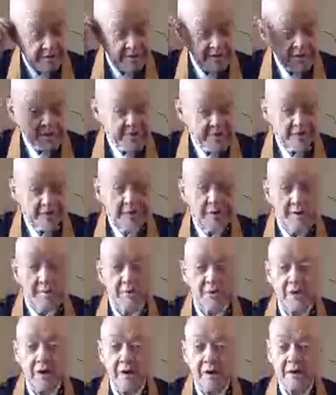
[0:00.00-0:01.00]
title for the
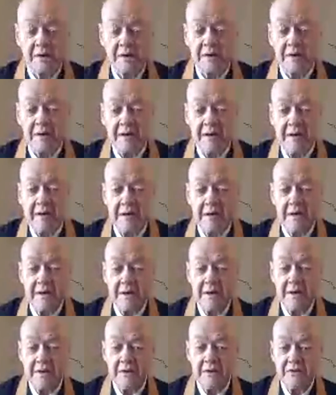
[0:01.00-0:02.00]
Dharma talk today
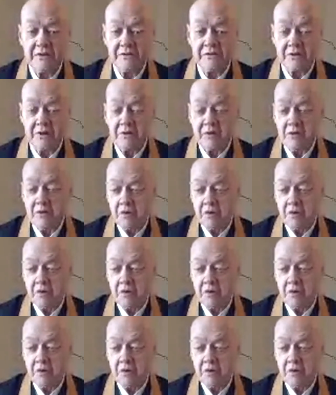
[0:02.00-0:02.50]
is